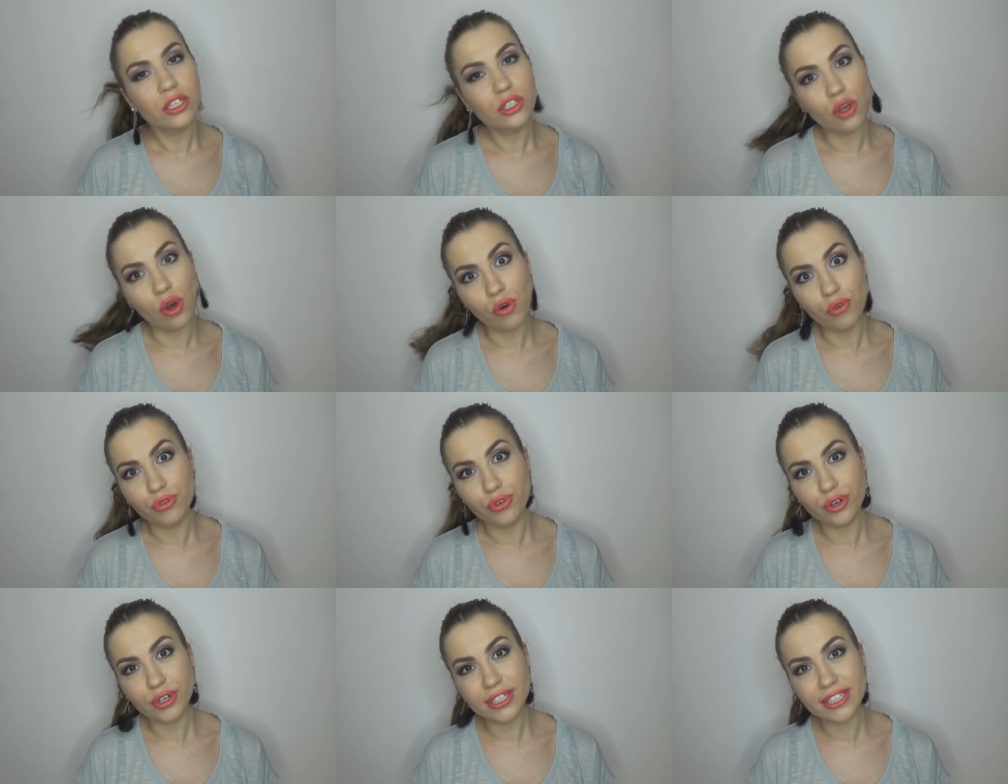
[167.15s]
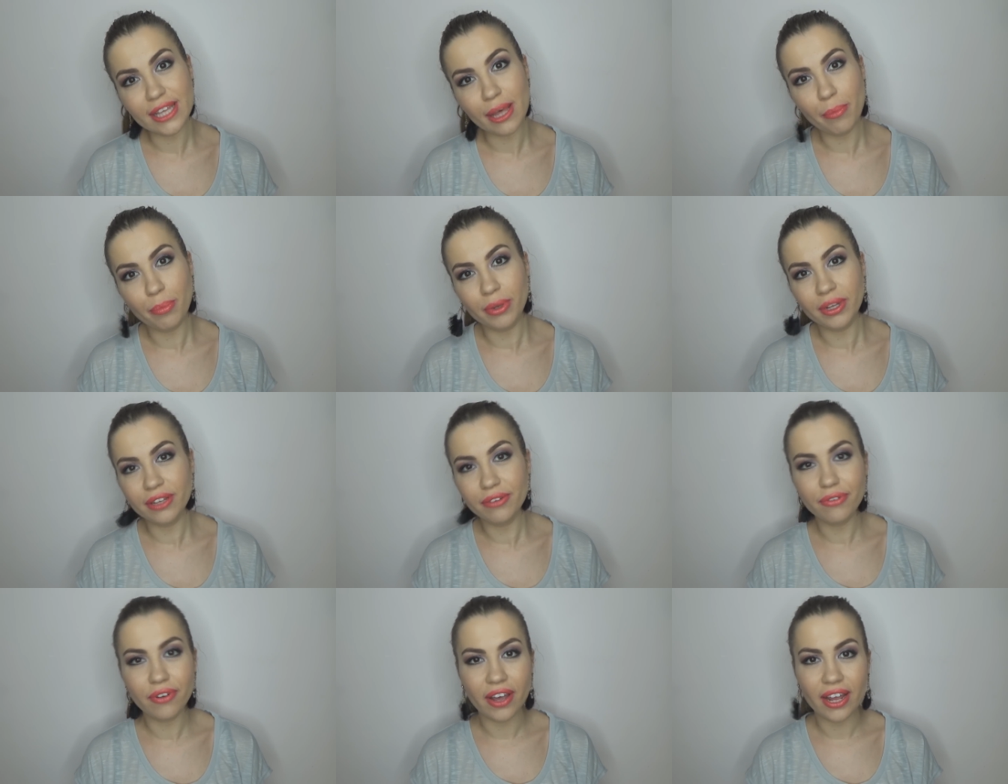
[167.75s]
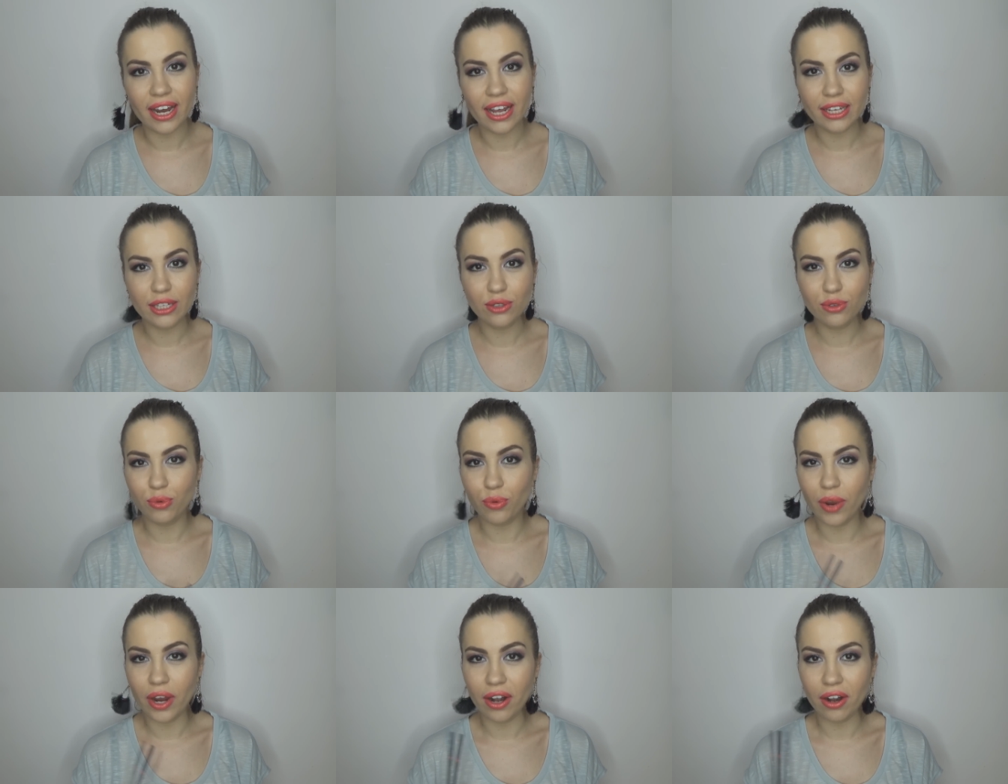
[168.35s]
So for example if I like
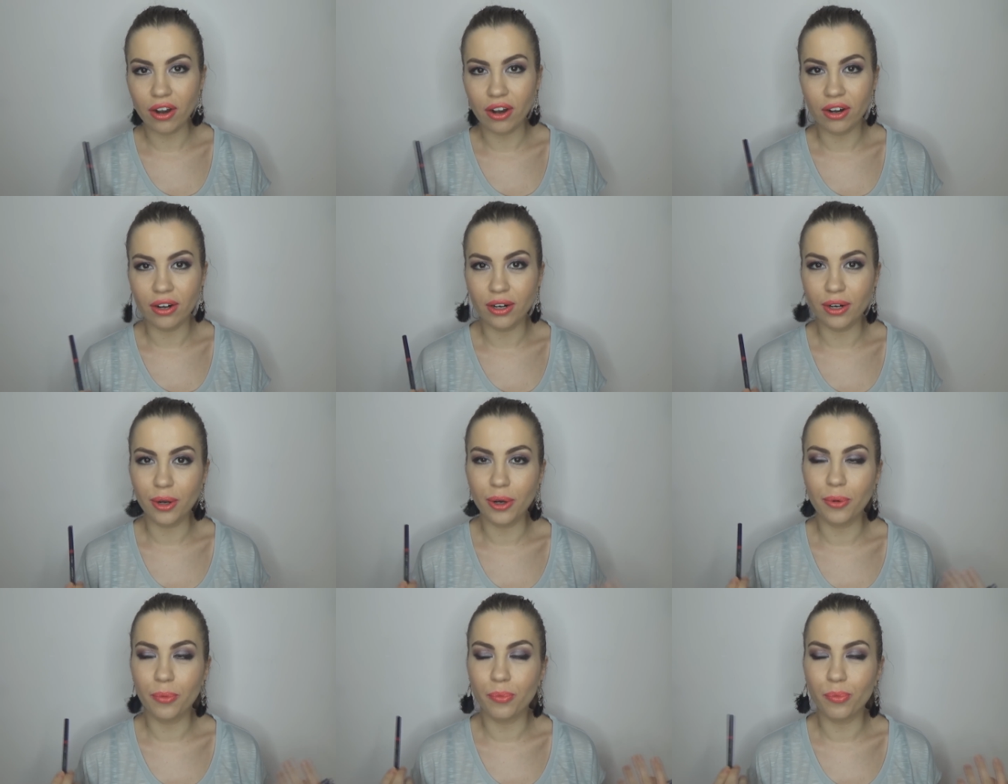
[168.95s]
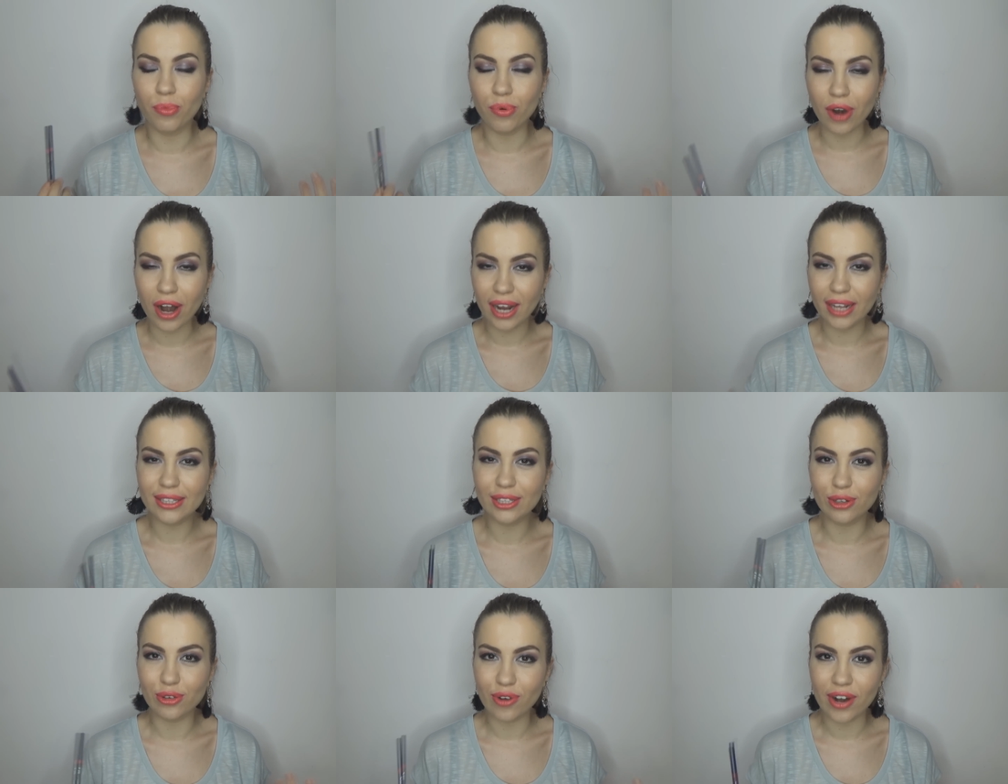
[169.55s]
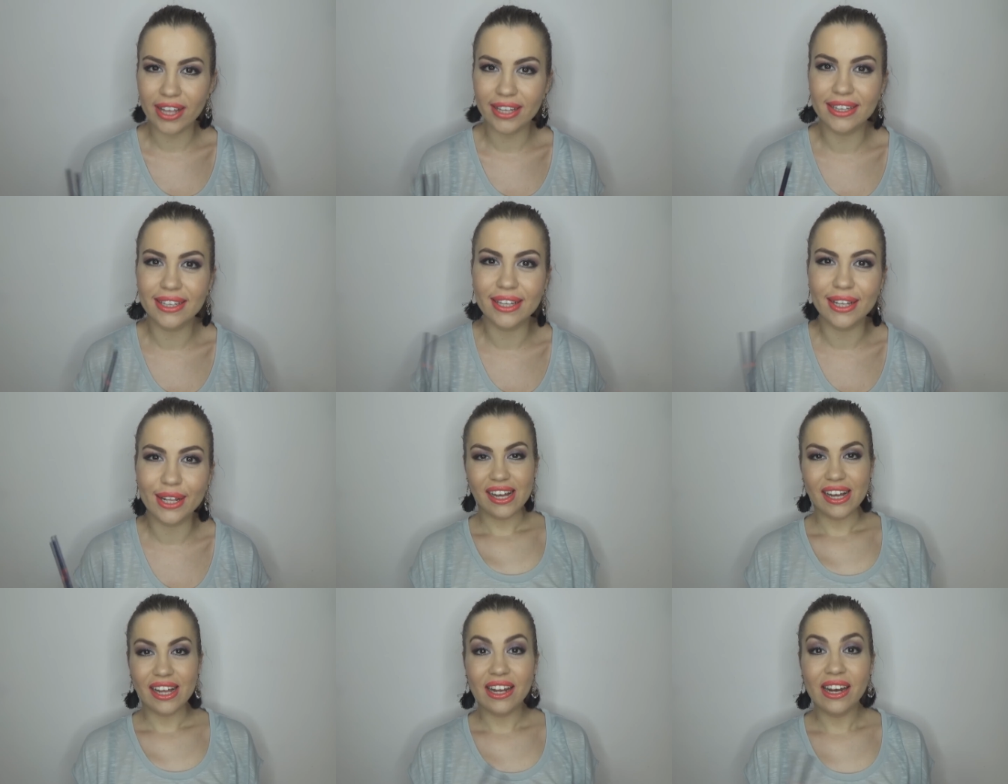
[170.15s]
to wear a bright
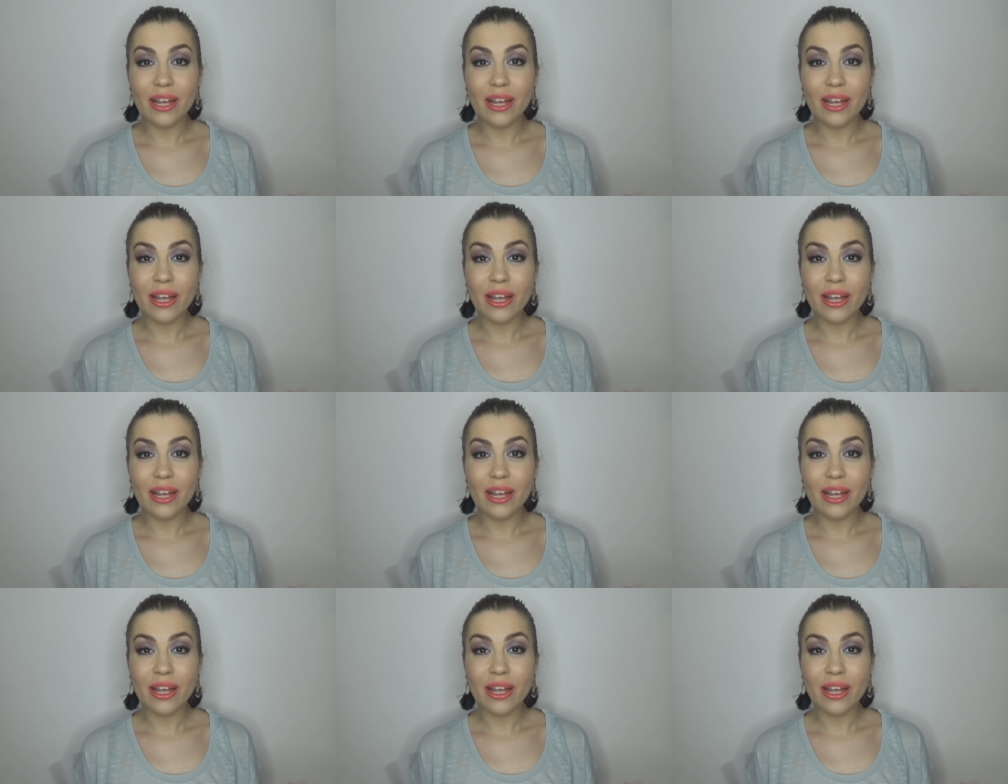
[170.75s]
red